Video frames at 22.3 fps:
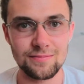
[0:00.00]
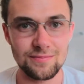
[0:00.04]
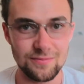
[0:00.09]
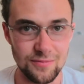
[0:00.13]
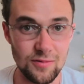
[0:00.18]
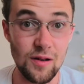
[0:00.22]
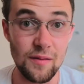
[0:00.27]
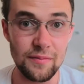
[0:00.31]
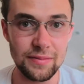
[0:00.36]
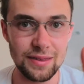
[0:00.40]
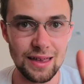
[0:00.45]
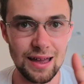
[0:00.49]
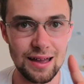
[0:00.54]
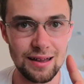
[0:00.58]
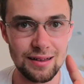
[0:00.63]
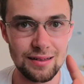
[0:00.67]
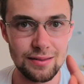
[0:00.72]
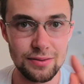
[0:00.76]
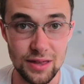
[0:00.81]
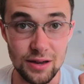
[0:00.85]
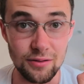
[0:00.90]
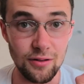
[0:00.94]
Remember that.
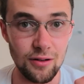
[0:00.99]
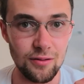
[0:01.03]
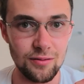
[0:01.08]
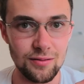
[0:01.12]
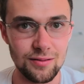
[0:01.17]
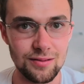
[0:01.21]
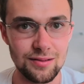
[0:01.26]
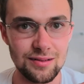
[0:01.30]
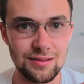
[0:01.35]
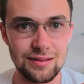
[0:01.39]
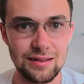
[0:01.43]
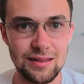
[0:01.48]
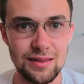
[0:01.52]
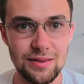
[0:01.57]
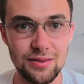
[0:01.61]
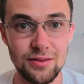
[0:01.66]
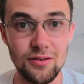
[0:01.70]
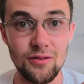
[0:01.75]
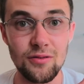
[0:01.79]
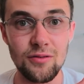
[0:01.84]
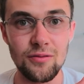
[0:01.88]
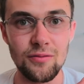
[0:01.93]
Zero.
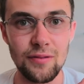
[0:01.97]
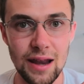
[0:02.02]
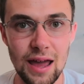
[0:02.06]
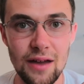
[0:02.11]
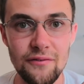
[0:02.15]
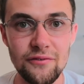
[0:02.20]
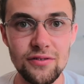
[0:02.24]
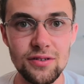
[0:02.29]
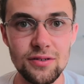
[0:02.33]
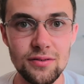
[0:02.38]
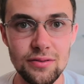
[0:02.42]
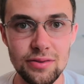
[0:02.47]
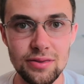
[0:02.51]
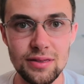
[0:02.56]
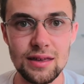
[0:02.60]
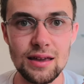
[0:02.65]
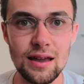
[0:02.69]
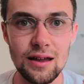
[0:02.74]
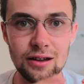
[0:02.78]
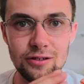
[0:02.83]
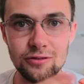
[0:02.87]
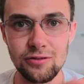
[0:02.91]
So whenever you
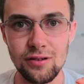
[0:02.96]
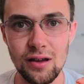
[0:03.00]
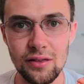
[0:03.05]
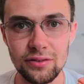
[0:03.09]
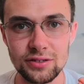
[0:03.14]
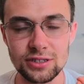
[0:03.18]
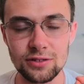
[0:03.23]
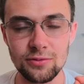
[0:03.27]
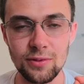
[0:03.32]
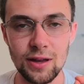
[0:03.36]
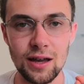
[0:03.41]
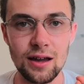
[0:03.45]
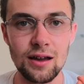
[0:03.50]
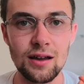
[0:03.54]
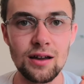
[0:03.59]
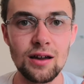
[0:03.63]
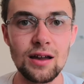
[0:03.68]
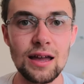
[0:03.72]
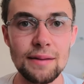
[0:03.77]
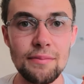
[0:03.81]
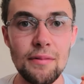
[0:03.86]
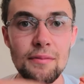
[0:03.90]
see a question where
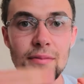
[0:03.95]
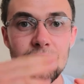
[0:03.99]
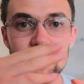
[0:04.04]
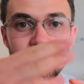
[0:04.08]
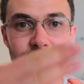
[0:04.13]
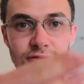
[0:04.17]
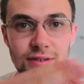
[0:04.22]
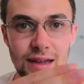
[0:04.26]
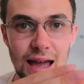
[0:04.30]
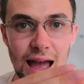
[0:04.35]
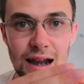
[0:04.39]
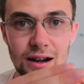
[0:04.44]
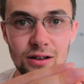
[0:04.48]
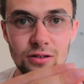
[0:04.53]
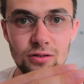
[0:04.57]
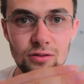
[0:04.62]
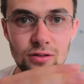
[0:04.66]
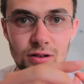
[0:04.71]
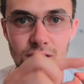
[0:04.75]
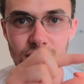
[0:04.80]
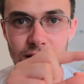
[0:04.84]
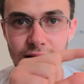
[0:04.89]
you might not drink
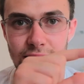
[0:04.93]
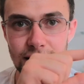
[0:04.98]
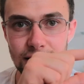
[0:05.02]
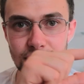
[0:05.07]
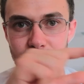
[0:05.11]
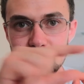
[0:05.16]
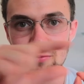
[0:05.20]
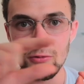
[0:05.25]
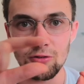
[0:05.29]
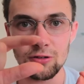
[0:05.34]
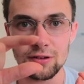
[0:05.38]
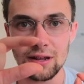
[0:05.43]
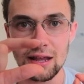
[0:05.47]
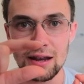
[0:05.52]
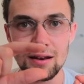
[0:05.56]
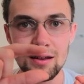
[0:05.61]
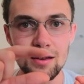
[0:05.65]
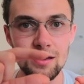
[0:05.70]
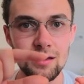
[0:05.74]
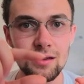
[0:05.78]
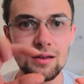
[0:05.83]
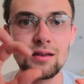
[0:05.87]
alcohol and it's more
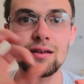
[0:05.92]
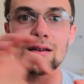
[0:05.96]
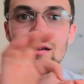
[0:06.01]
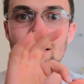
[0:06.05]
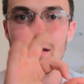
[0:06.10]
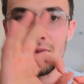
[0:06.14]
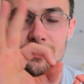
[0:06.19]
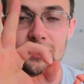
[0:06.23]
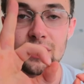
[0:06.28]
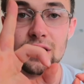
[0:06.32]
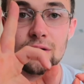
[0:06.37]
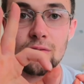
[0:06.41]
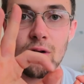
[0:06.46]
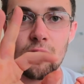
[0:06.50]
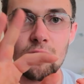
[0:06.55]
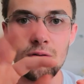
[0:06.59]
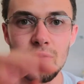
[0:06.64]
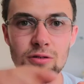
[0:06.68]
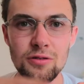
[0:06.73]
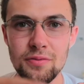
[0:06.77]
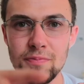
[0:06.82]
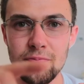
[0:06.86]
than
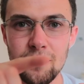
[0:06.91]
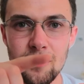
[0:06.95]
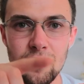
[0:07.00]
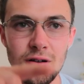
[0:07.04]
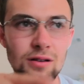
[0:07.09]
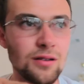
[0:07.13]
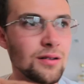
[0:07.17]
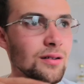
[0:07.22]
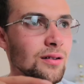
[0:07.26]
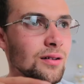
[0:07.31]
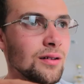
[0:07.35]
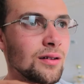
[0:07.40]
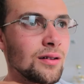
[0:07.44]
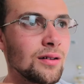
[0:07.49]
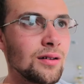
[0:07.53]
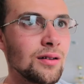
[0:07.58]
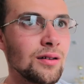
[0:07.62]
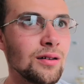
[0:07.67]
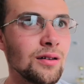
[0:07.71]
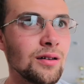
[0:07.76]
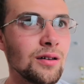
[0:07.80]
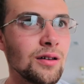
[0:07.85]
zero, you put
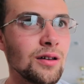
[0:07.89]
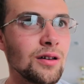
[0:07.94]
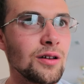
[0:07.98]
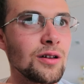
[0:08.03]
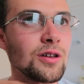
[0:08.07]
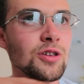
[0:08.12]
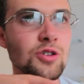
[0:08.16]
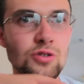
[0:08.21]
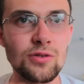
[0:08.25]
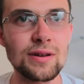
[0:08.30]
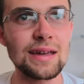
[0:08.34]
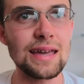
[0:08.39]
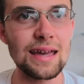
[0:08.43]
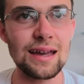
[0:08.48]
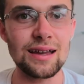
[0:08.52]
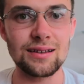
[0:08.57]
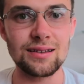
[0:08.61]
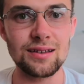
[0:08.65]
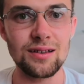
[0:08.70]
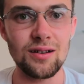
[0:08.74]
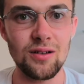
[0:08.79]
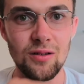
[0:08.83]
you
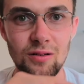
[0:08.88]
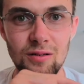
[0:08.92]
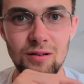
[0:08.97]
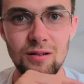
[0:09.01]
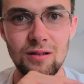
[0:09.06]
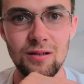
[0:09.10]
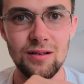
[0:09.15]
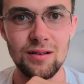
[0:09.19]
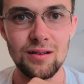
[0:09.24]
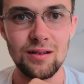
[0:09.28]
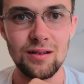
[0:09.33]
can't or